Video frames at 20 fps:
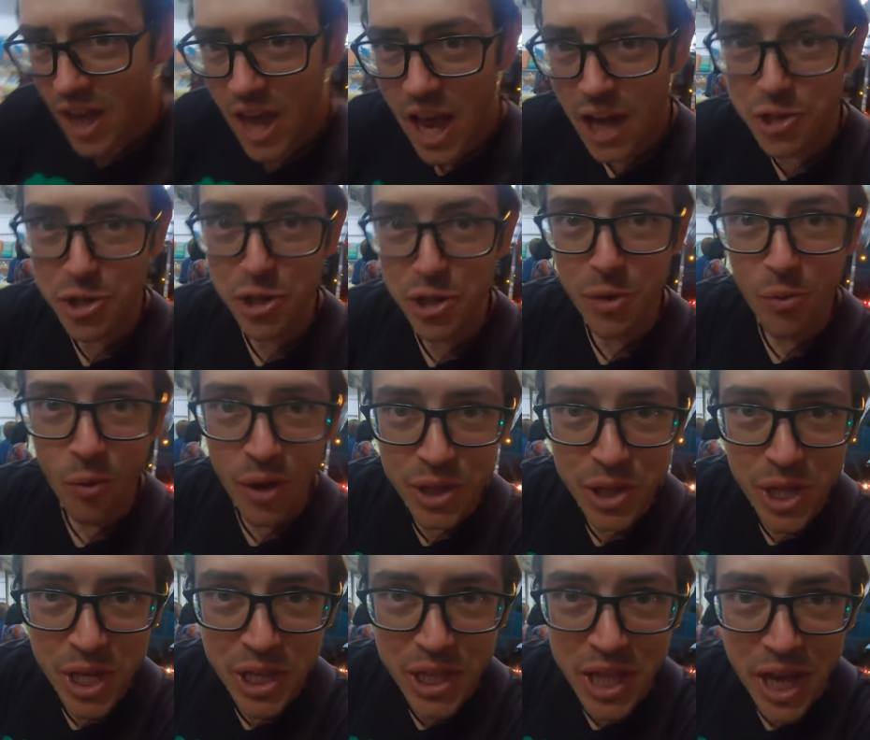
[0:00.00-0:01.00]
actually one
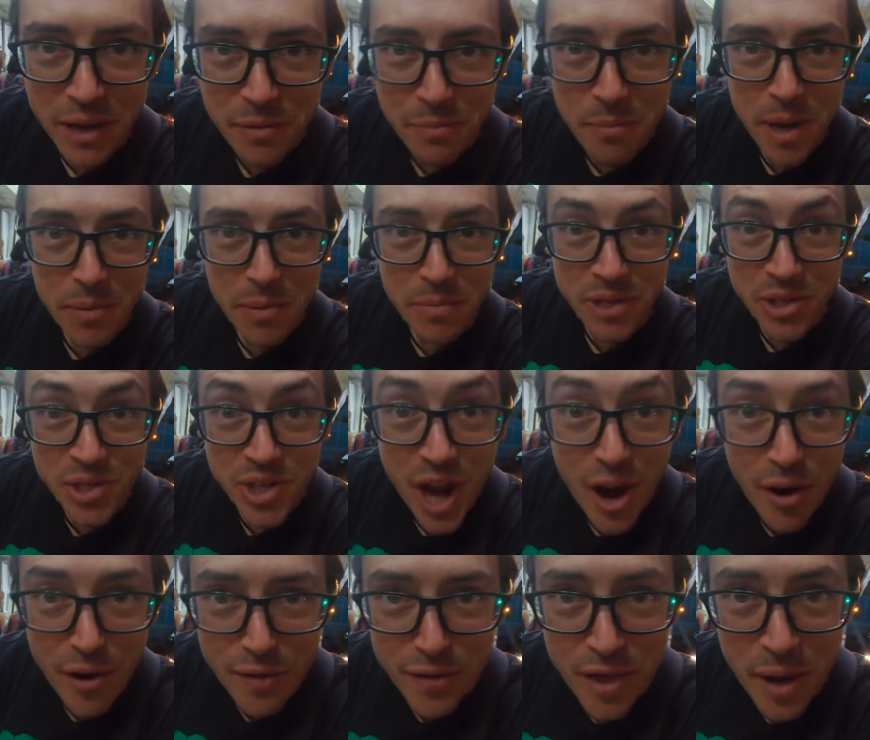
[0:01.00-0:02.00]
thing that made me
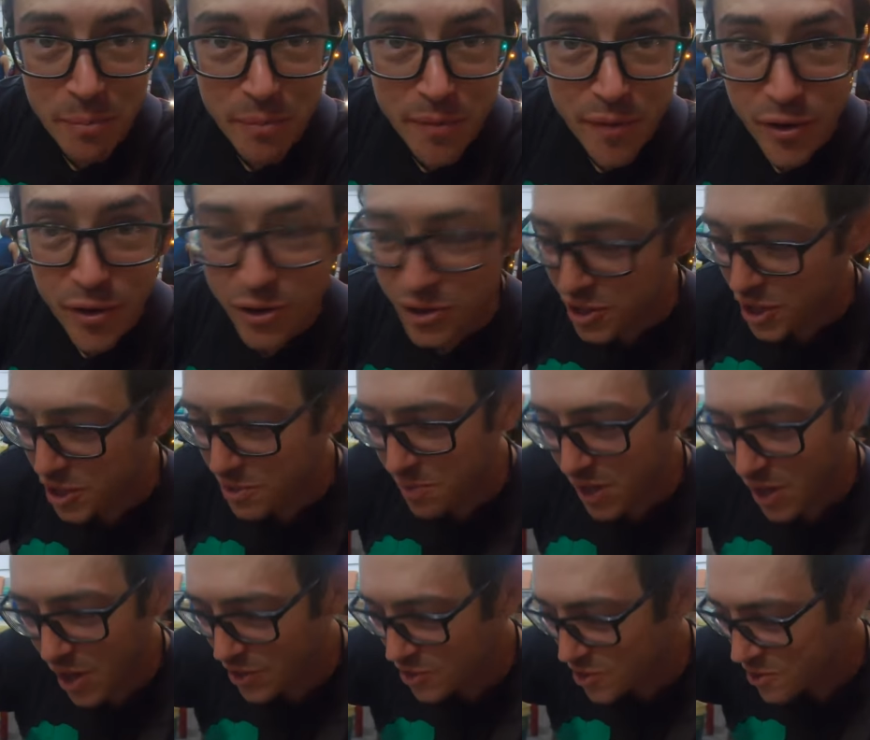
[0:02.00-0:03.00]
scared of them first is
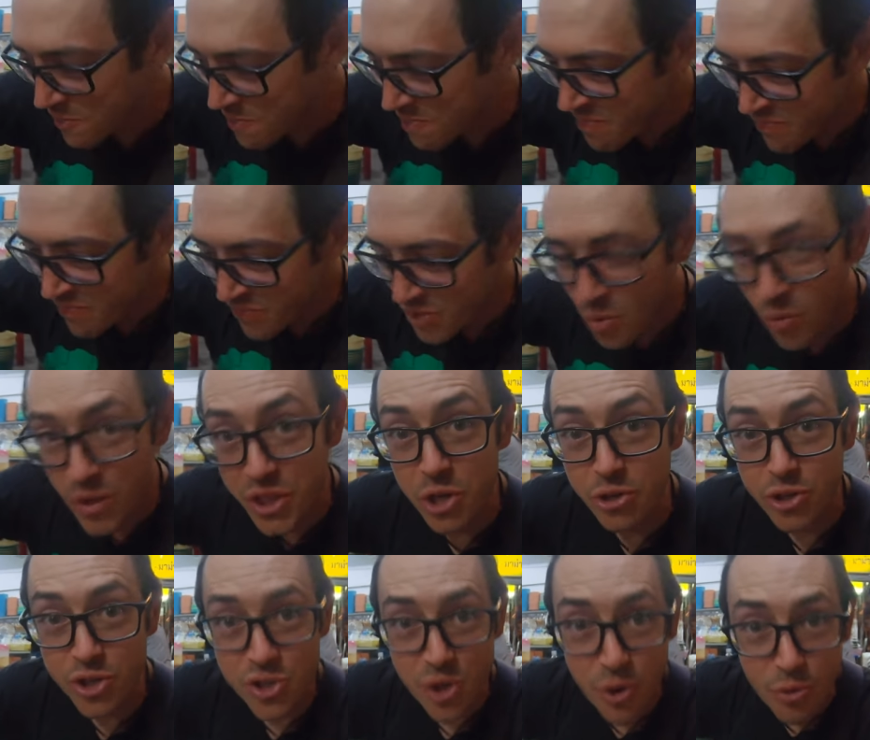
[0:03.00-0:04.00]
because when they're
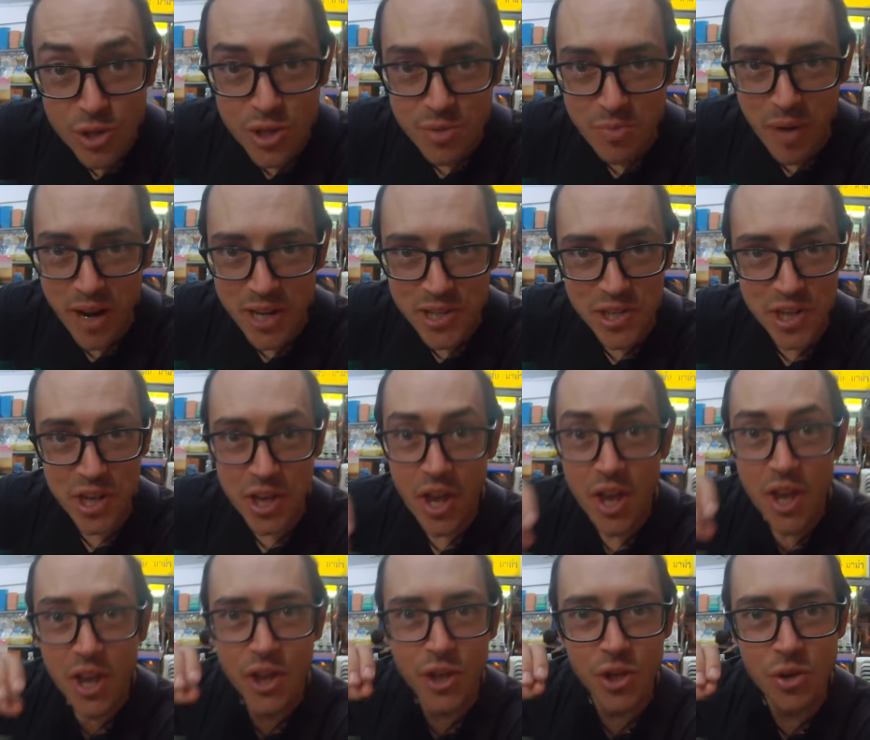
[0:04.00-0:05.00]
so spicy,
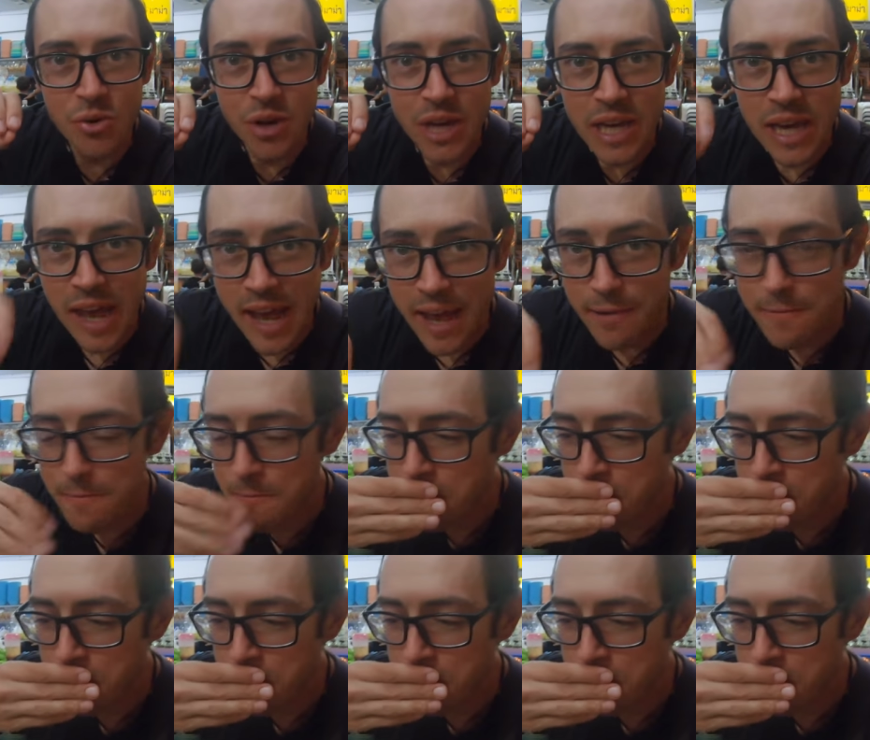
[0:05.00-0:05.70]
you can't